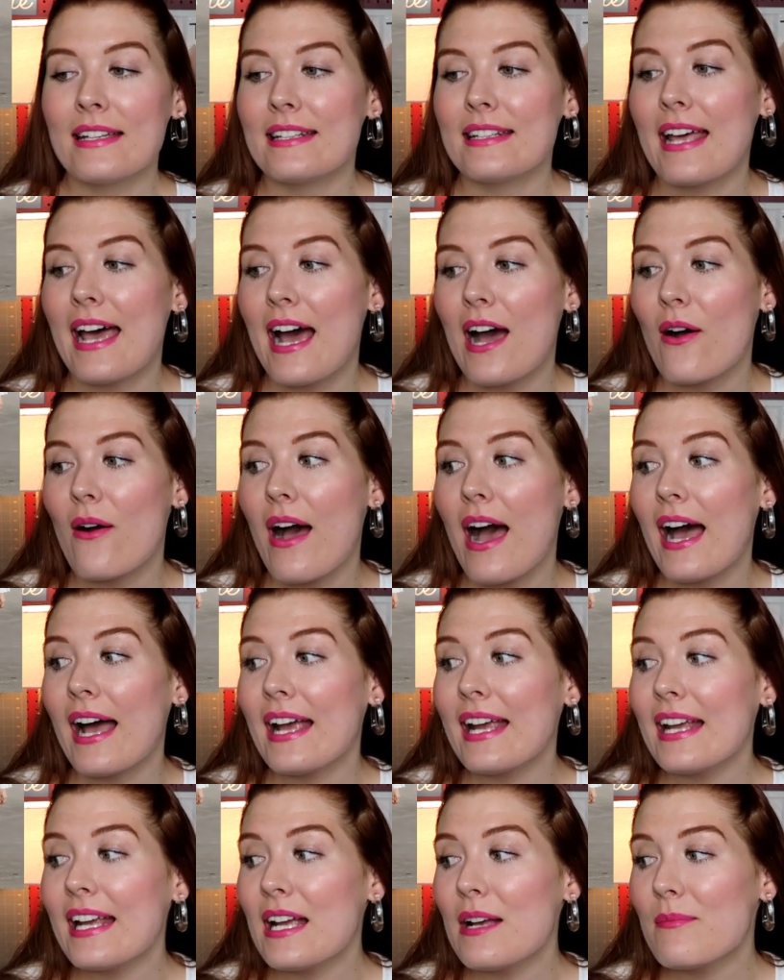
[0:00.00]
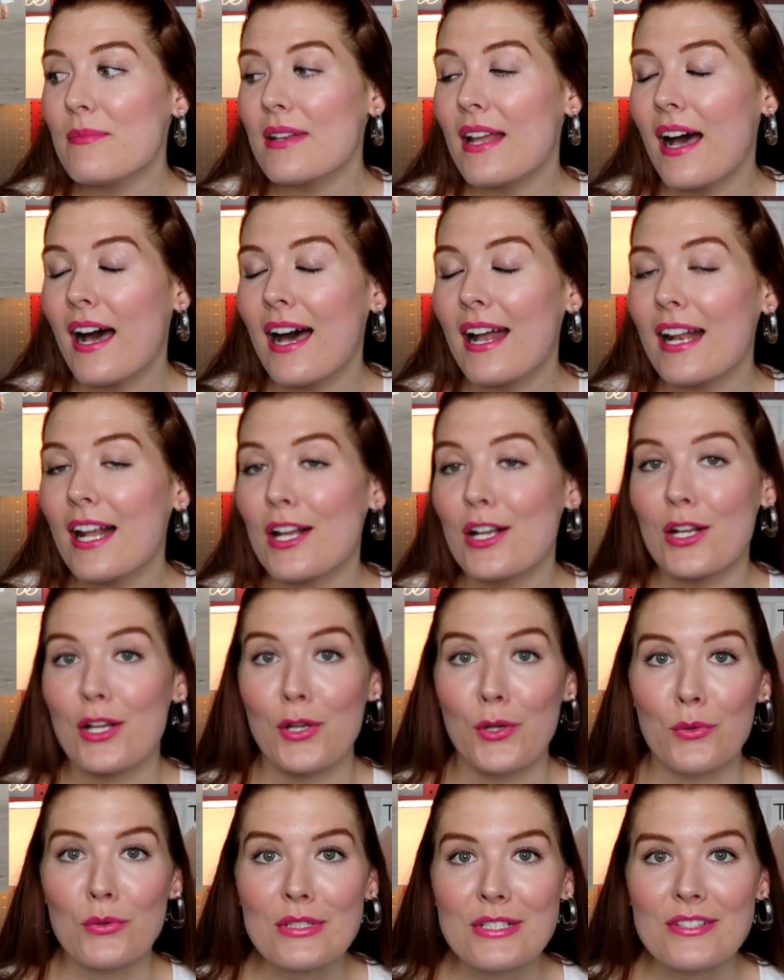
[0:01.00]
Now, I am not a
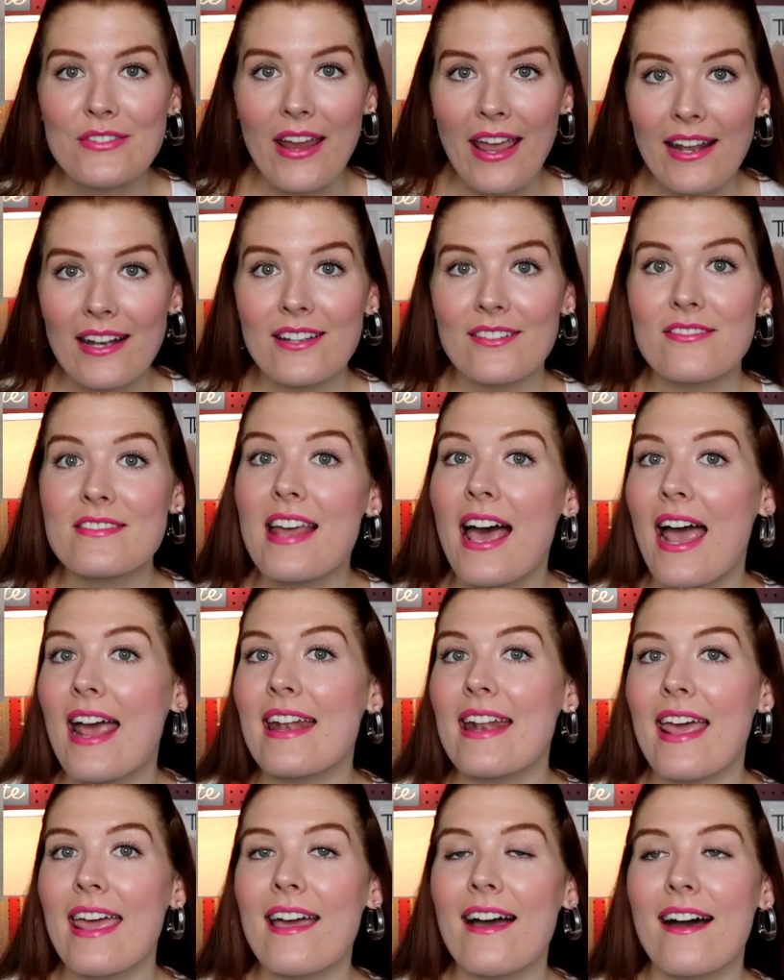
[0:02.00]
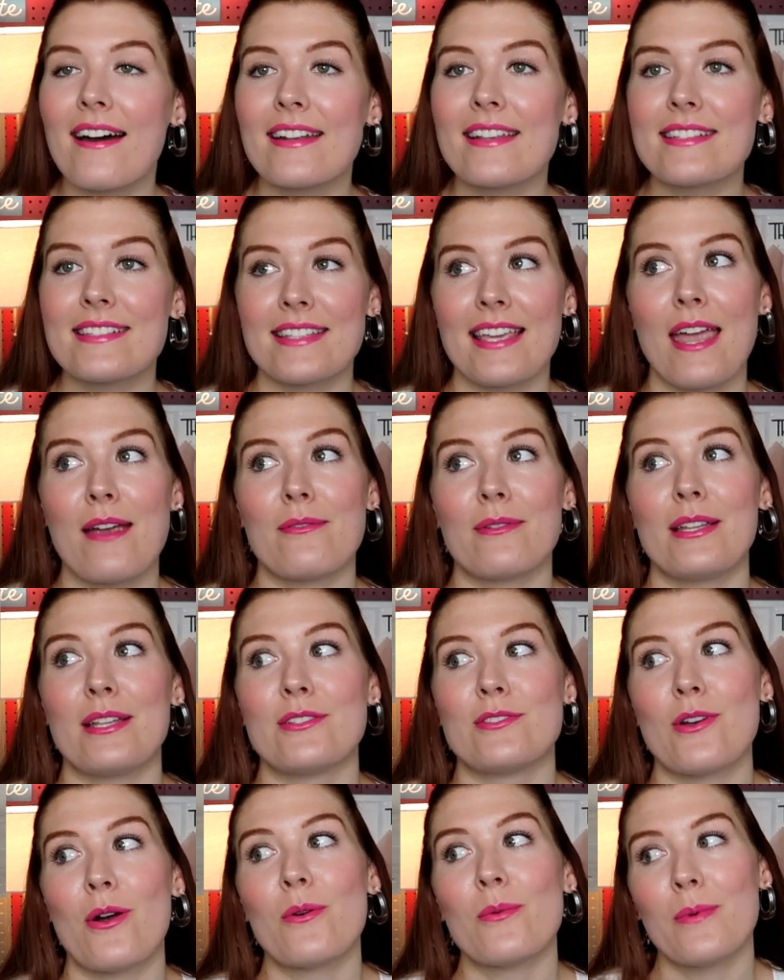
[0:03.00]
huge fan of tie-dye. Honestly, I really
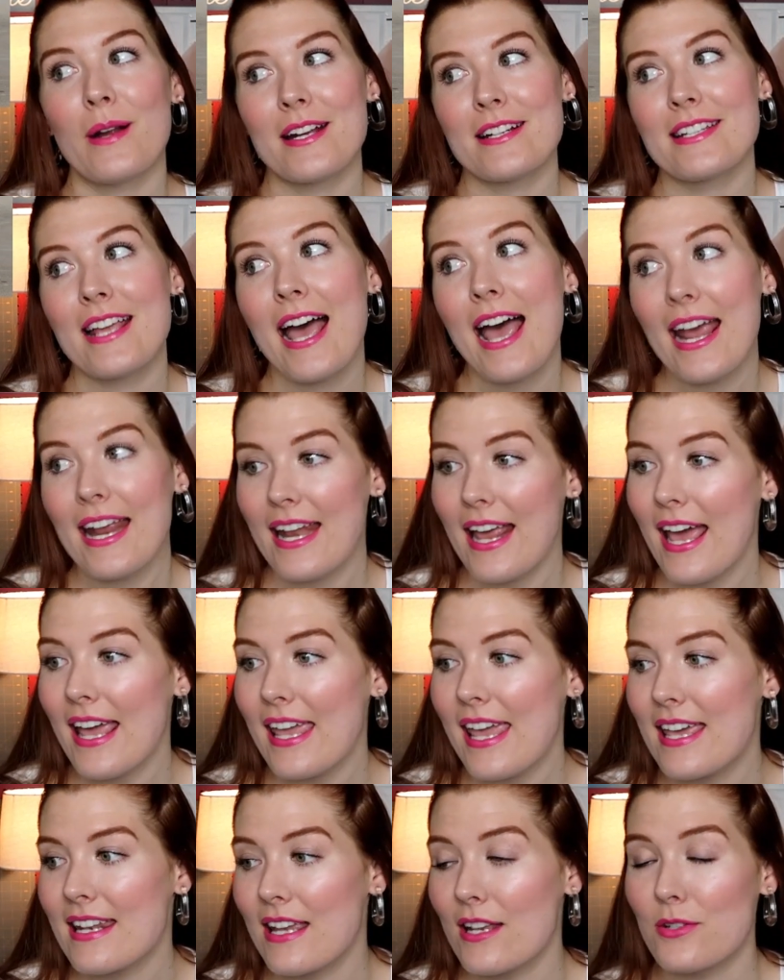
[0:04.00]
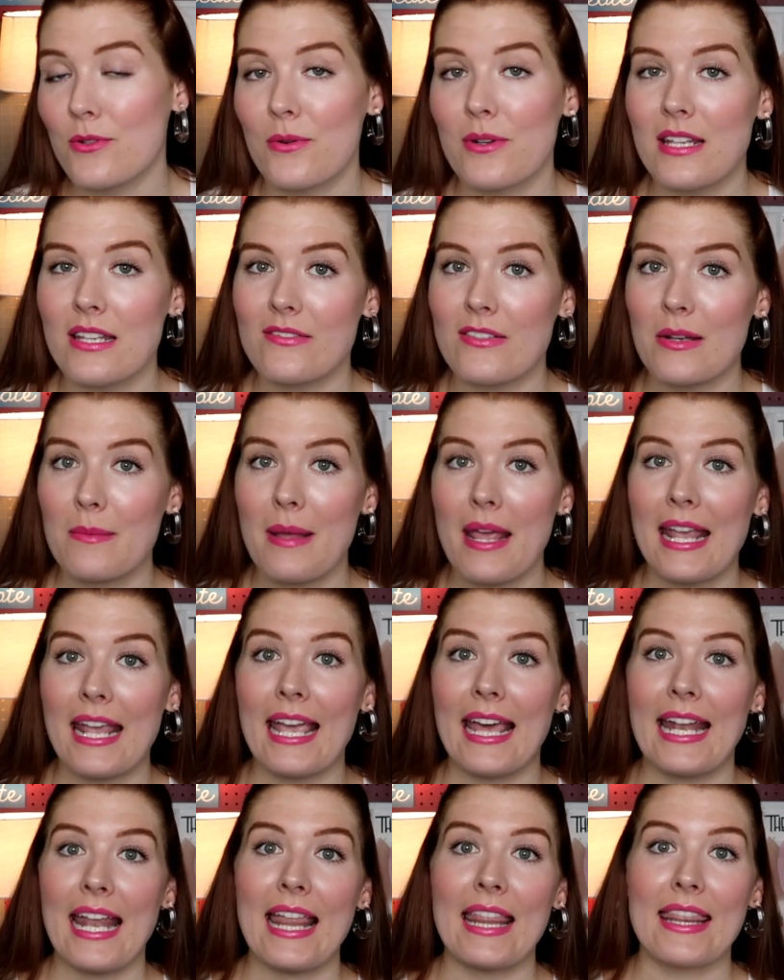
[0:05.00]
don't wear tie-dye, and I don't even make
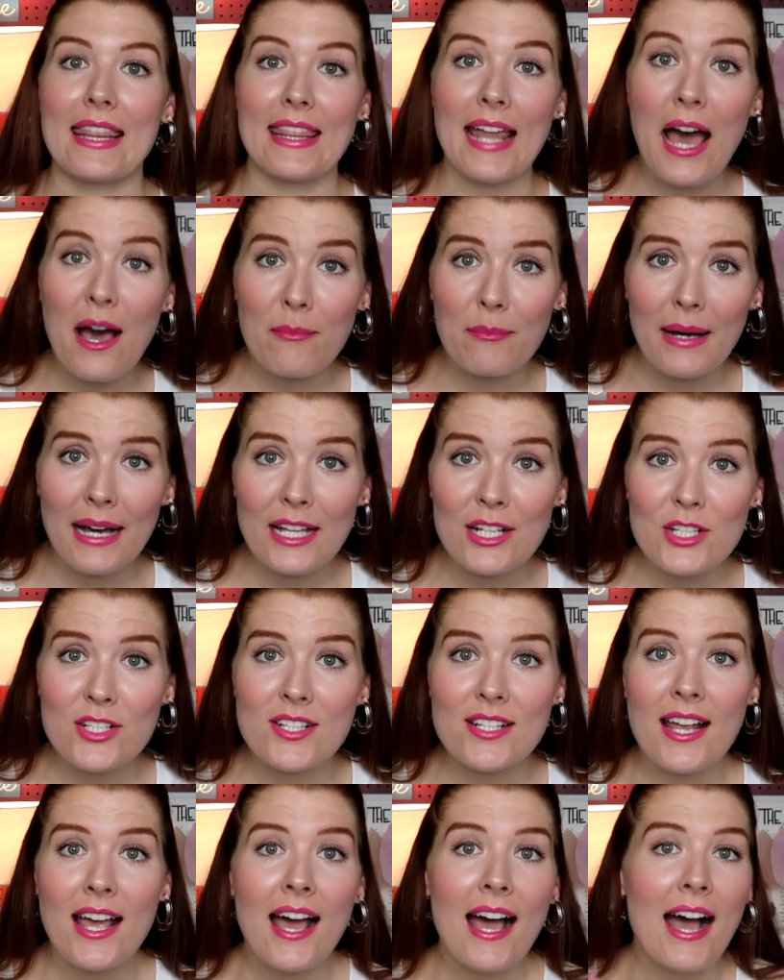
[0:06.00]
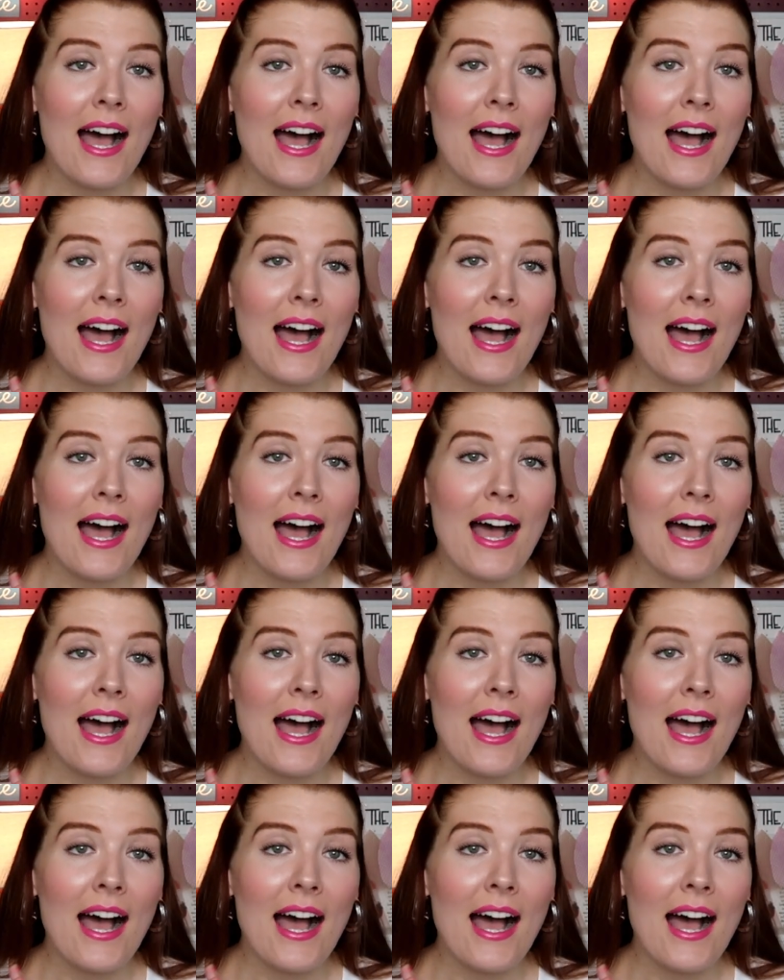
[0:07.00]
it that much.